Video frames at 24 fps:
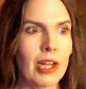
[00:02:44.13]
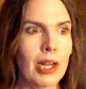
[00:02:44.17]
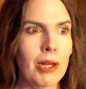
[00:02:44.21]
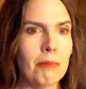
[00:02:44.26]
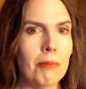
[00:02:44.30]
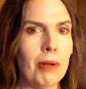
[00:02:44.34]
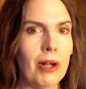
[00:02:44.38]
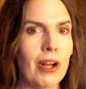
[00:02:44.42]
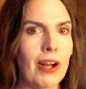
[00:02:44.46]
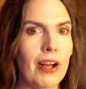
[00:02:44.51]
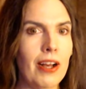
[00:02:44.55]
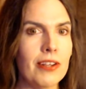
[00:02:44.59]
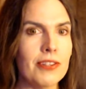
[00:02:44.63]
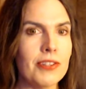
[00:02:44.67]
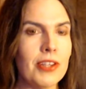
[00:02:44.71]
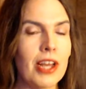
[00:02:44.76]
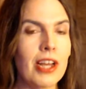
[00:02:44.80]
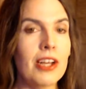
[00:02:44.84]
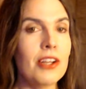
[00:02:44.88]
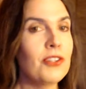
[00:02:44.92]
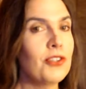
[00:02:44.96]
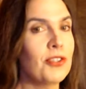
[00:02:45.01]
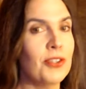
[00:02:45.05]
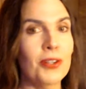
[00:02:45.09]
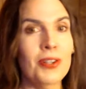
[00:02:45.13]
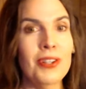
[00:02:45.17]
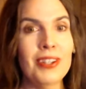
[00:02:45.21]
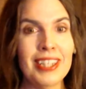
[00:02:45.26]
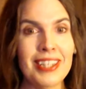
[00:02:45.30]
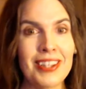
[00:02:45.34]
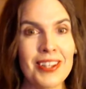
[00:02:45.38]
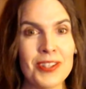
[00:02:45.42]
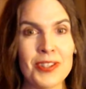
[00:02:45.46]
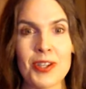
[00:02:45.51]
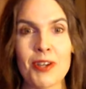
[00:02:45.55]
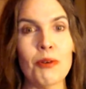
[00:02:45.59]
because certainly
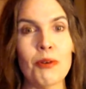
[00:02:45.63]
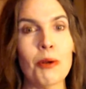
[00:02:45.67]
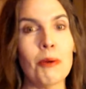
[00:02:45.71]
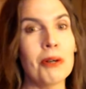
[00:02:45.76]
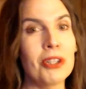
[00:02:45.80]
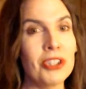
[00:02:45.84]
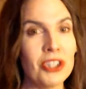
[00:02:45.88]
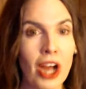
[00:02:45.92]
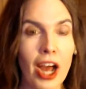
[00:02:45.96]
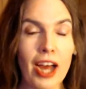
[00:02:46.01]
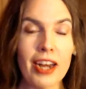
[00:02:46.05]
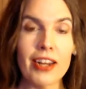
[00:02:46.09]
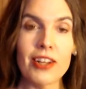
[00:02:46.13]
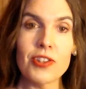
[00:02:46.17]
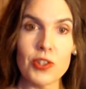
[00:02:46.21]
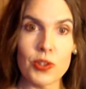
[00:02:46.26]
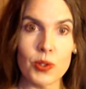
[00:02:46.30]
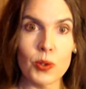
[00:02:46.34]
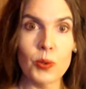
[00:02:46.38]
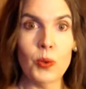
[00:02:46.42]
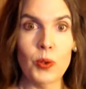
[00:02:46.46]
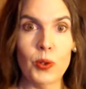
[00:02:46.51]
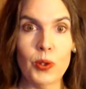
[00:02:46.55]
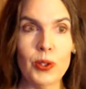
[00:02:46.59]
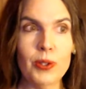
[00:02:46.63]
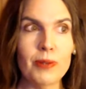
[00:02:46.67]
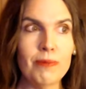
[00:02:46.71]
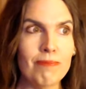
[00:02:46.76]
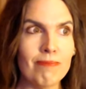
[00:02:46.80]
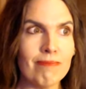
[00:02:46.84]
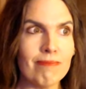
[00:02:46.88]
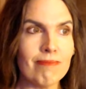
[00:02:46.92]
the stuff we were taught at school